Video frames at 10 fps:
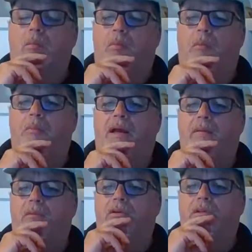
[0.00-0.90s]
Bombay,
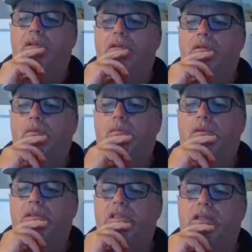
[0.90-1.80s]
man.
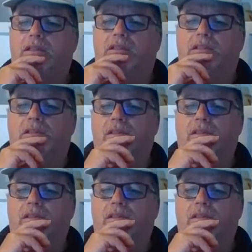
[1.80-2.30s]
Boy chats.